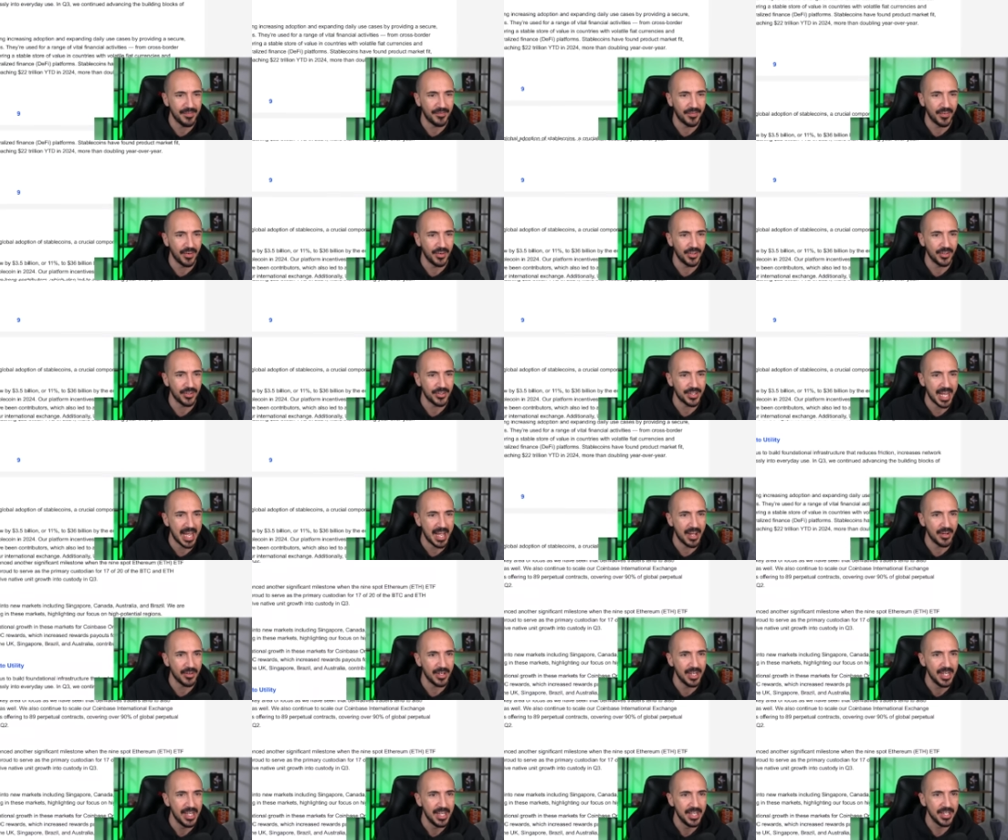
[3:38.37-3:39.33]
further
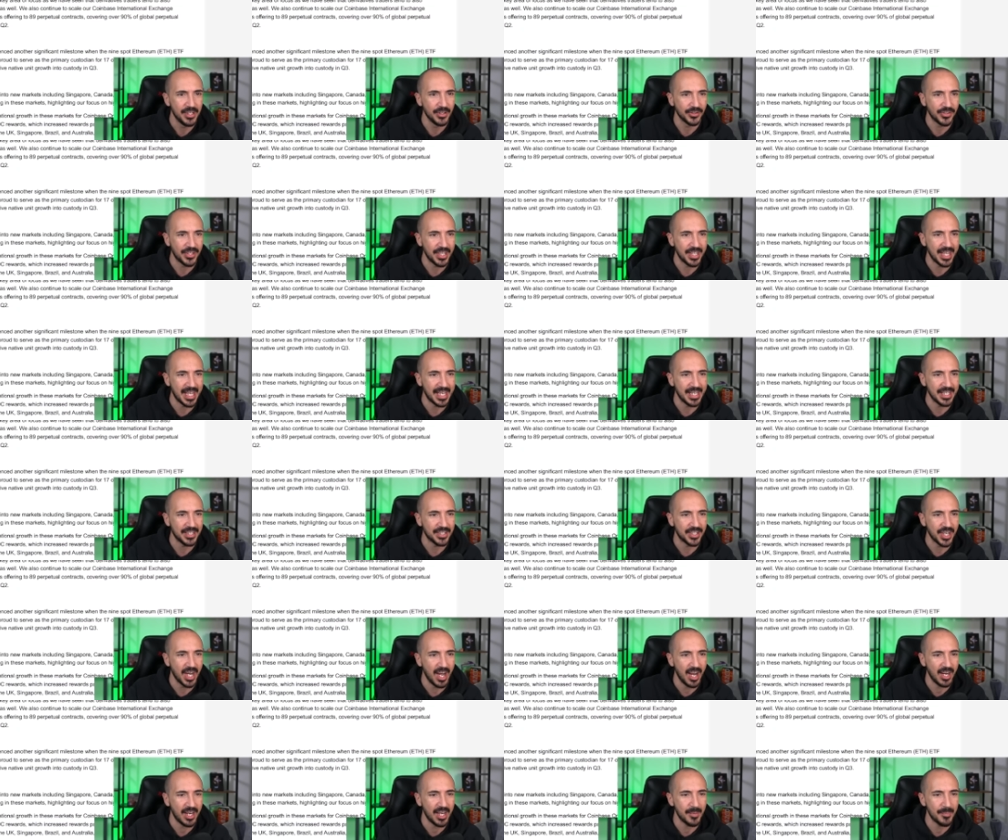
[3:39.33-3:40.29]
down, you'll see they
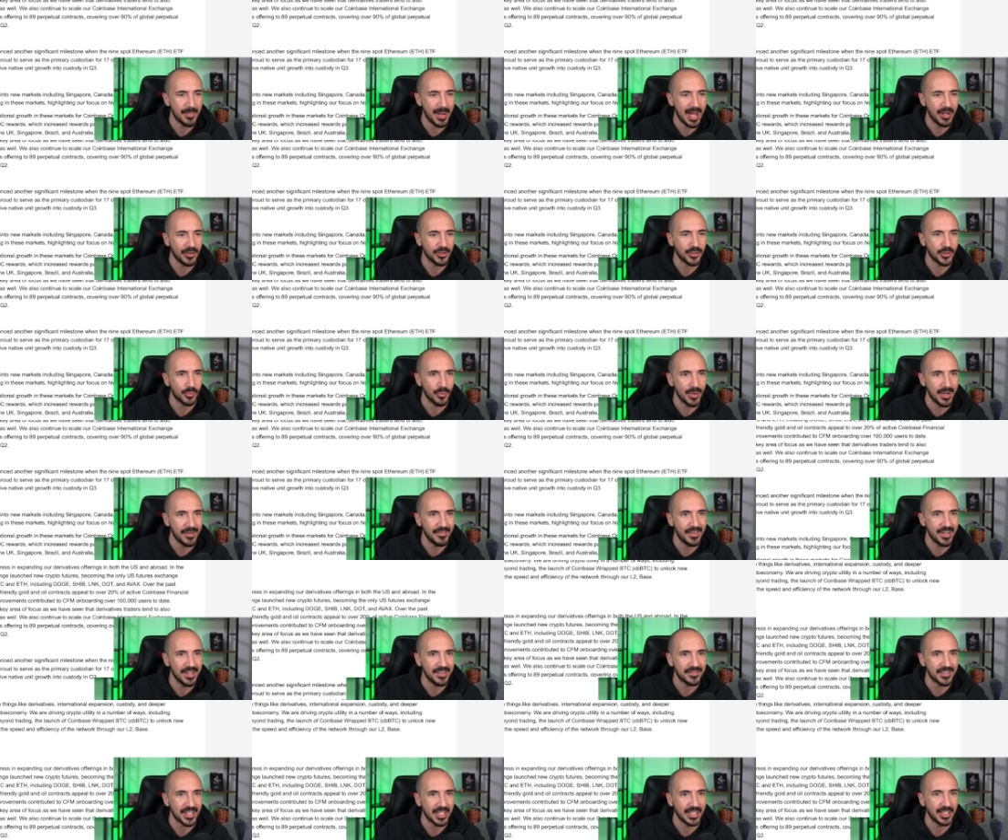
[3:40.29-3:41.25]
talk about
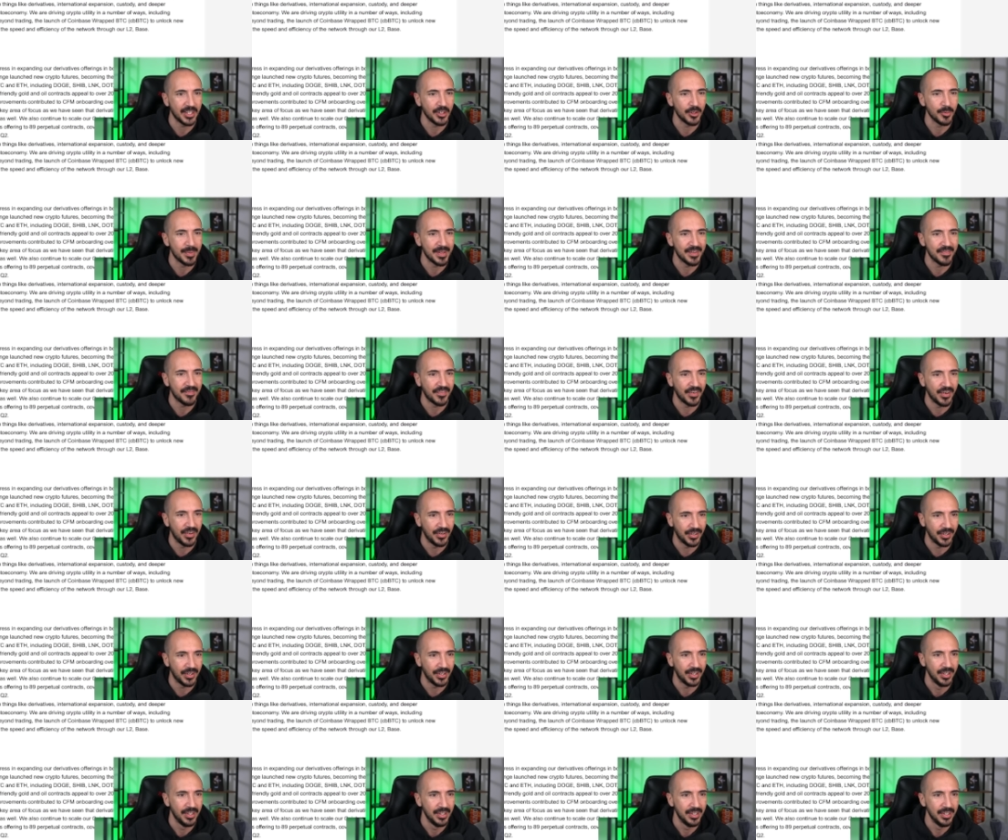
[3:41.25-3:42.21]
derivatives a little bit
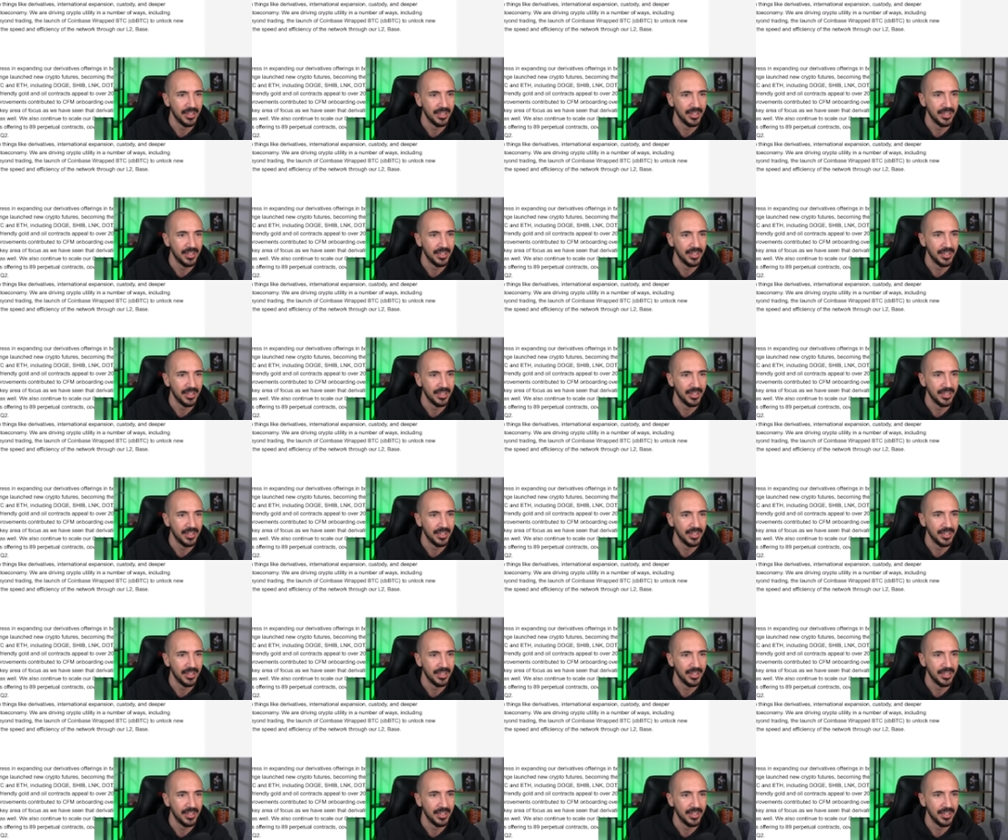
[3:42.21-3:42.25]
further.